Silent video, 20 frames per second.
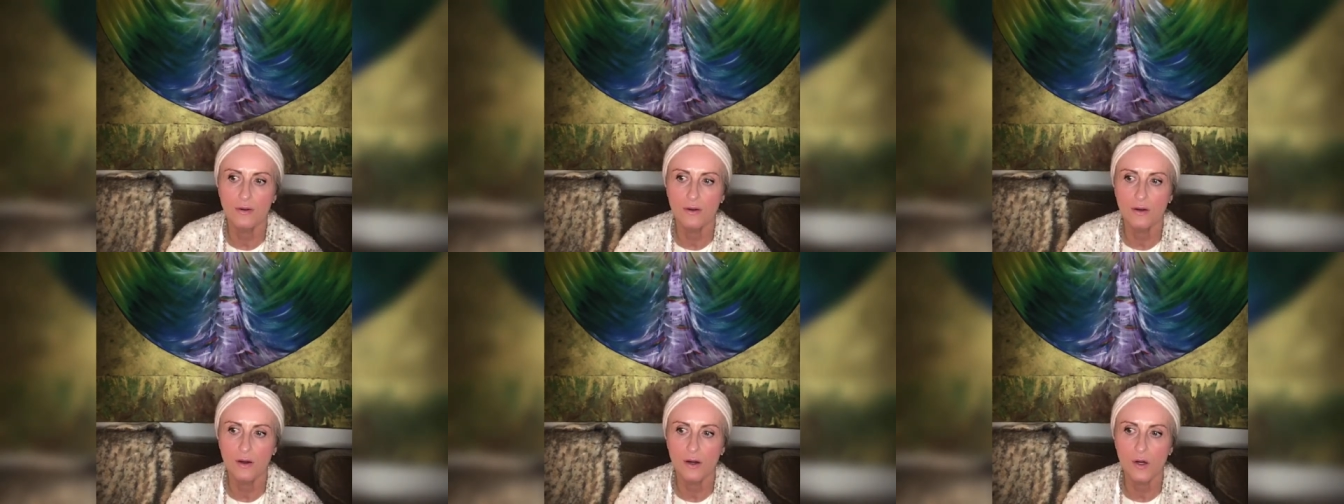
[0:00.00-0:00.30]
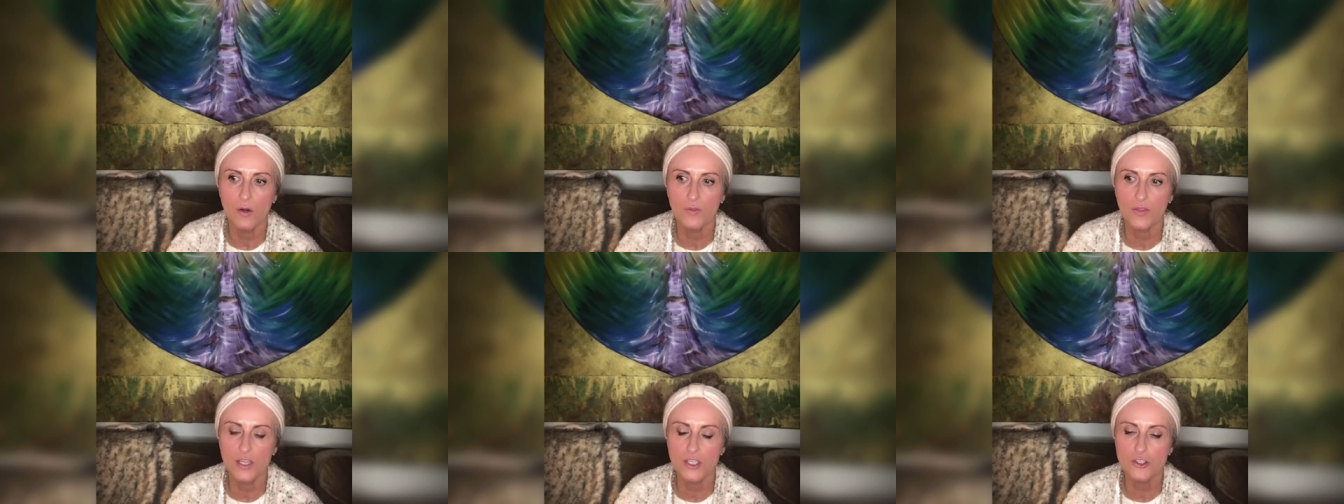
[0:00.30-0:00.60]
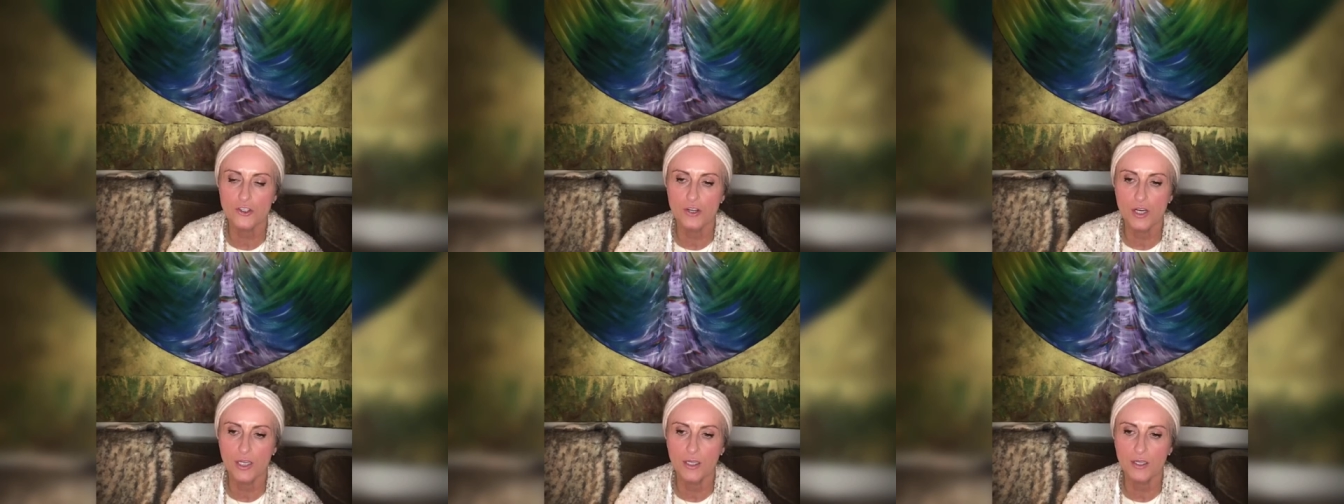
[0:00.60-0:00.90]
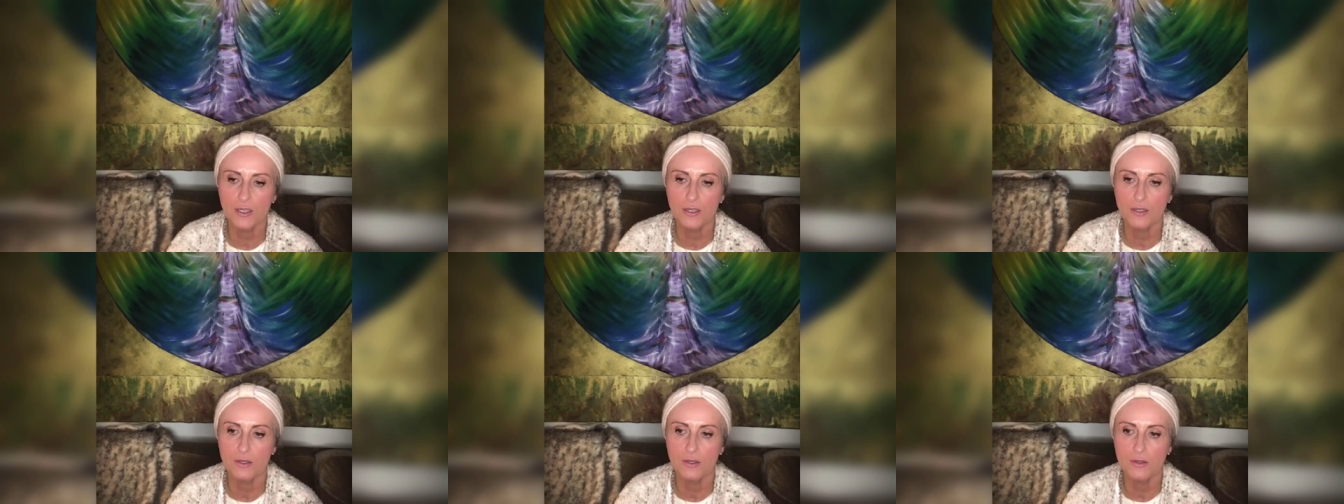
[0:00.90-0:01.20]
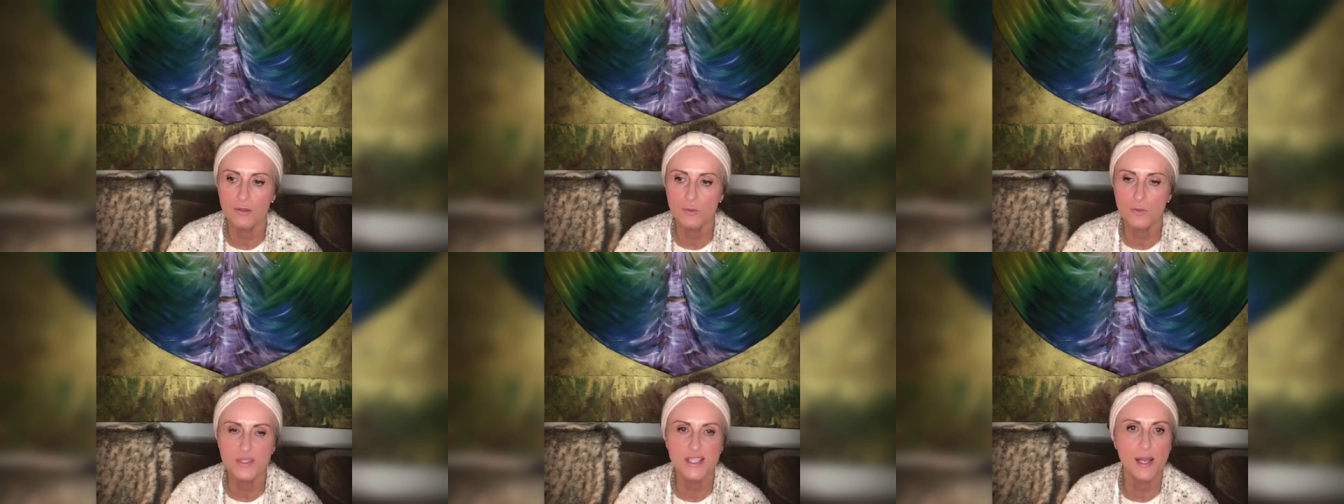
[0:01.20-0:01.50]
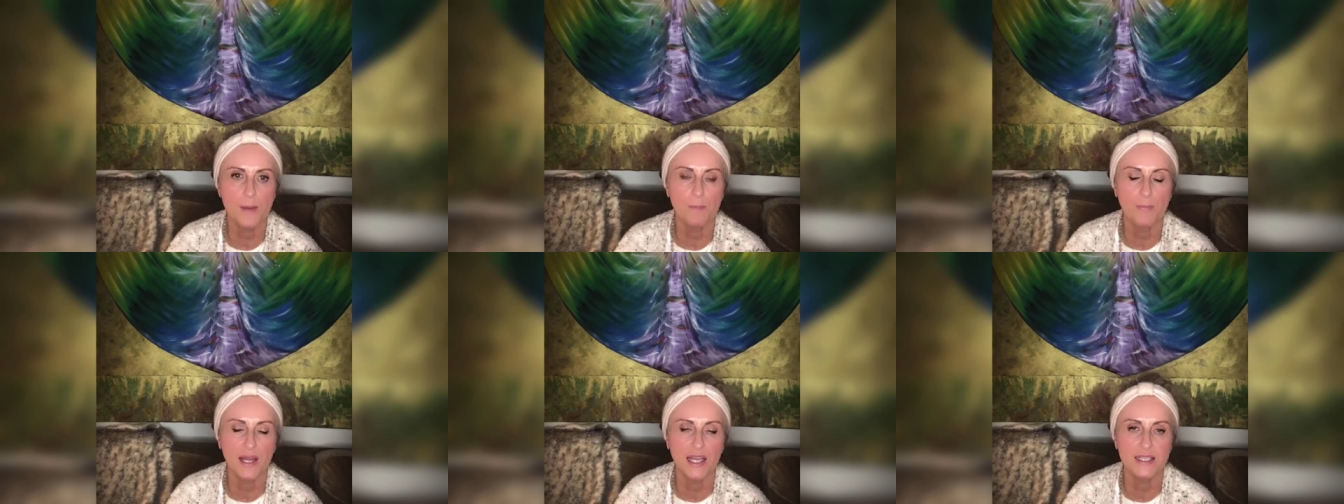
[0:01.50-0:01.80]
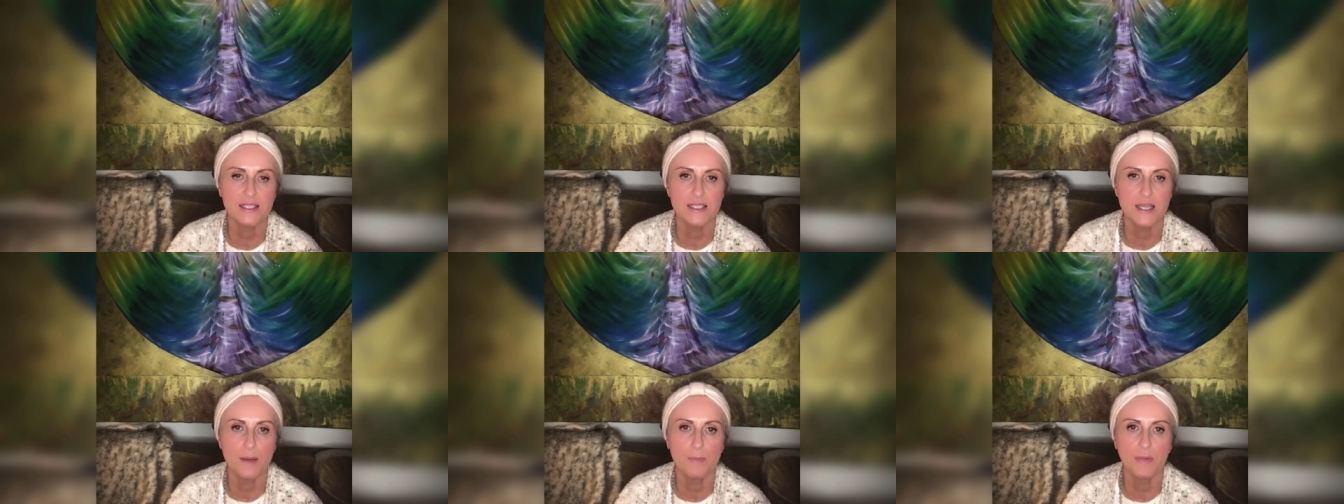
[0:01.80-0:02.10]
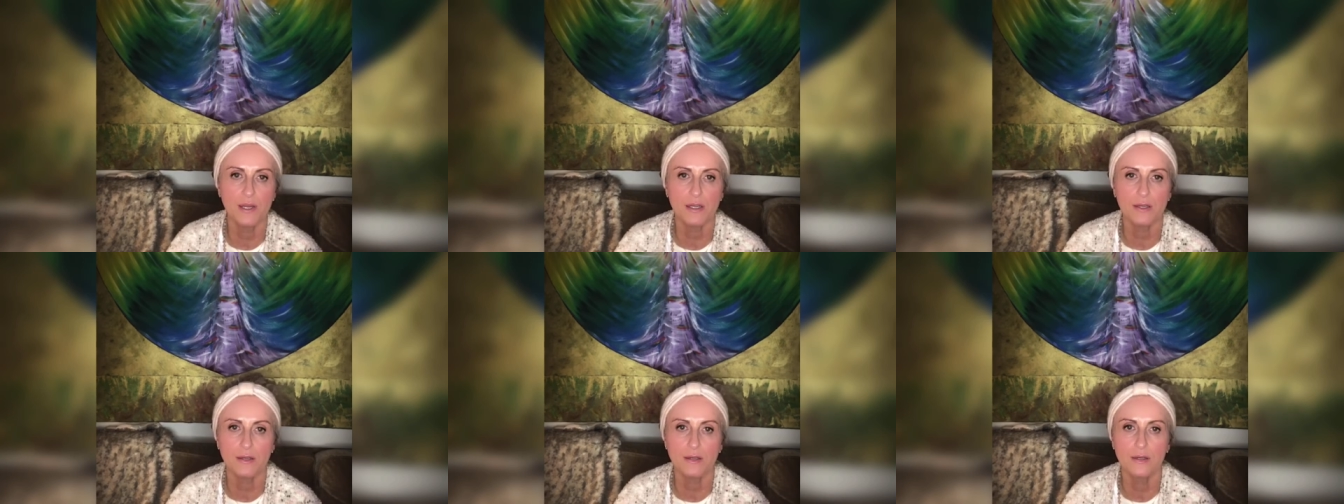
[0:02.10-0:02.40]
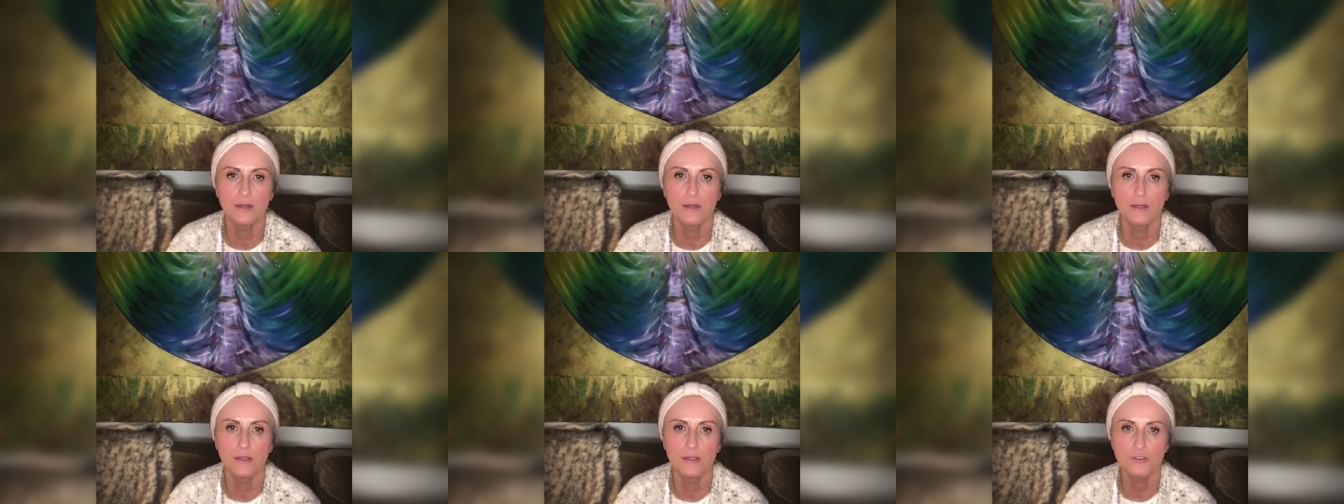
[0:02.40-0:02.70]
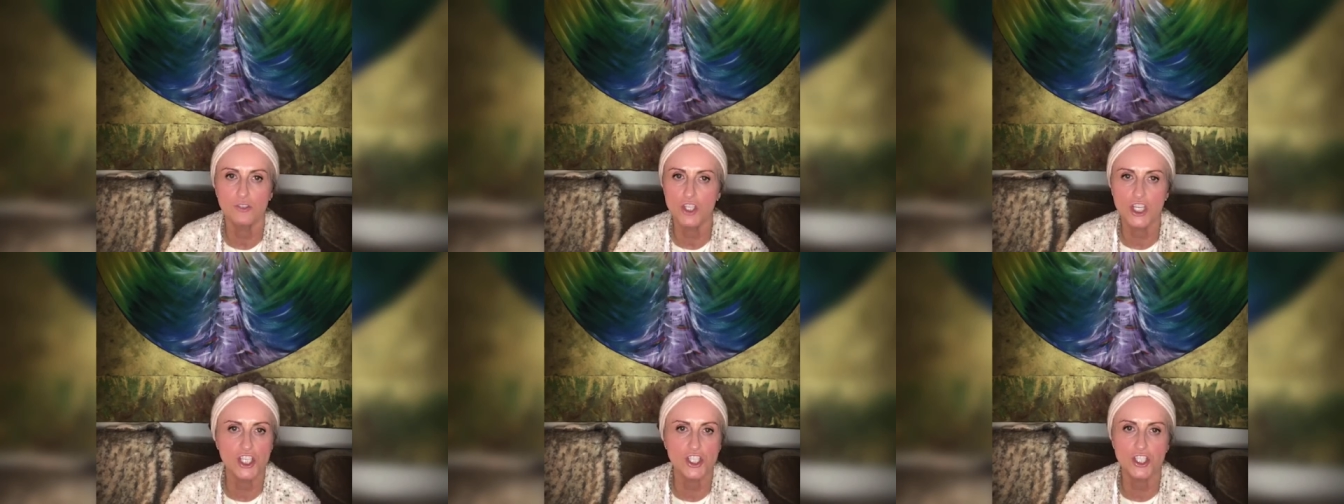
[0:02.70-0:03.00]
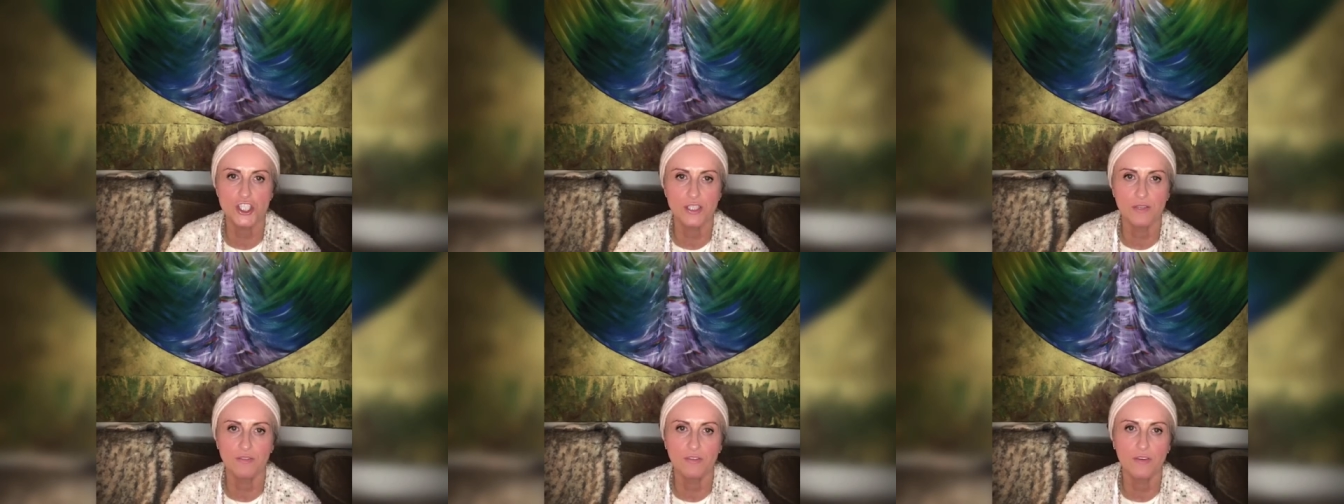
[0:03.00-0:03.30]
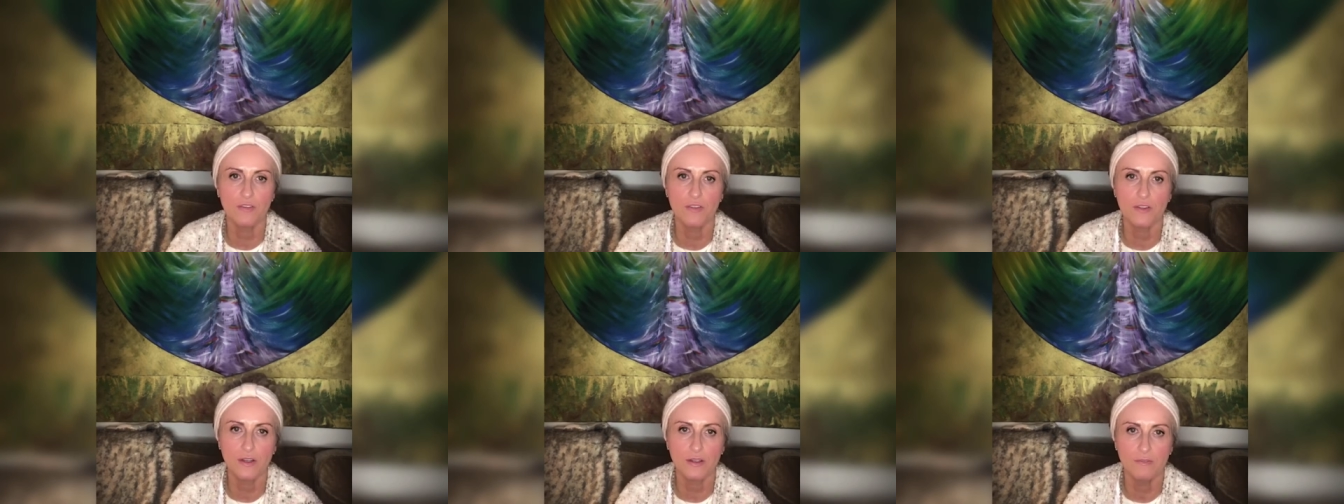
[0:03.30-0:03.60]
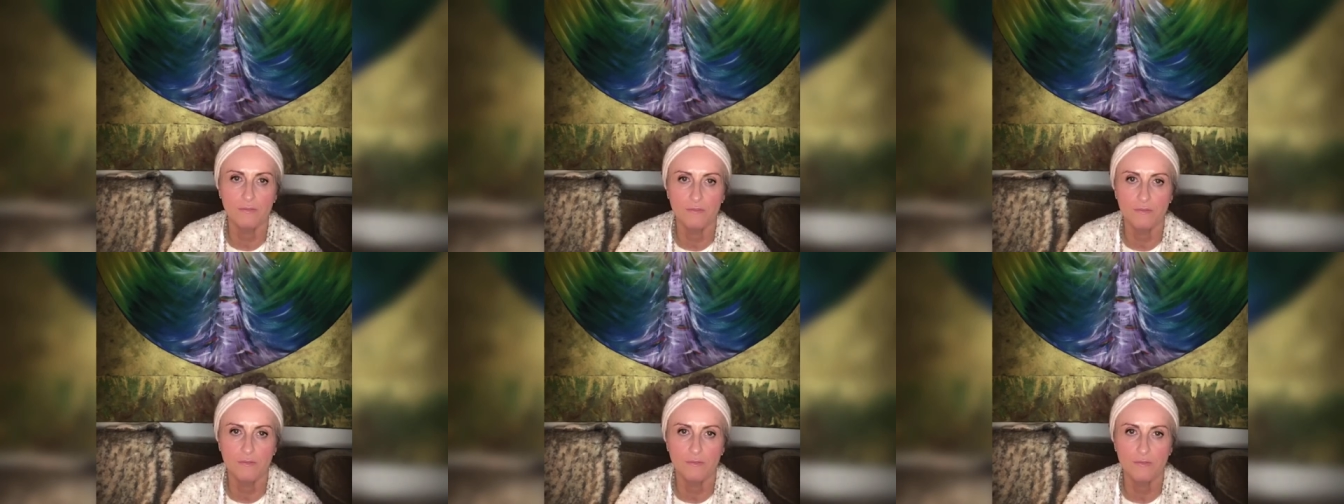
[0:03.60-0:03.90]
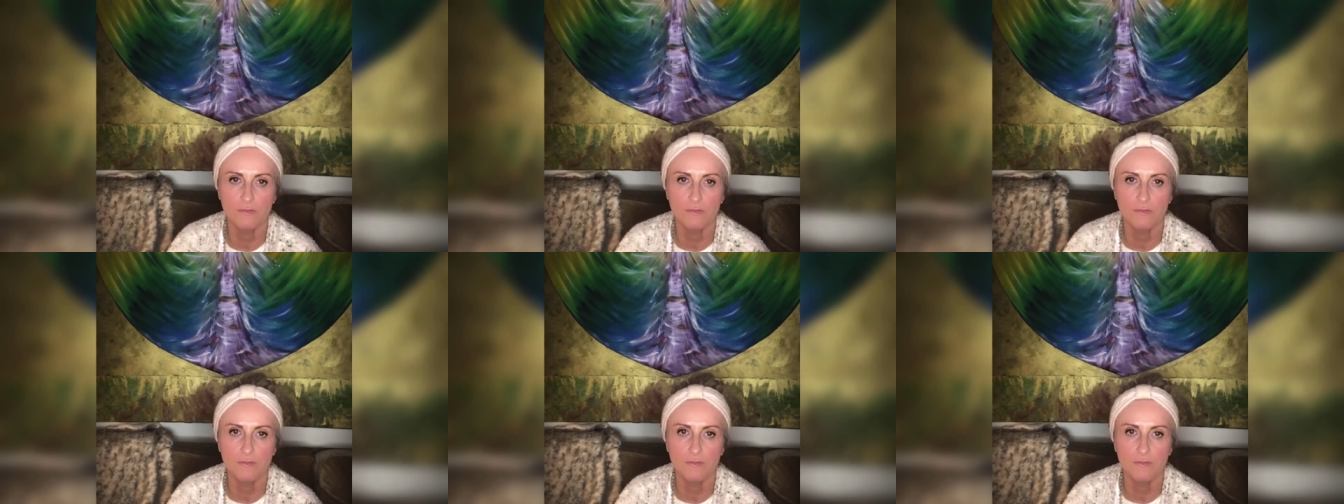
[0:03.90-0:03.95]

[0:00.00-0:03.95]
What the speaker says: Oh, that's right. It was that pandemic. Changed everything.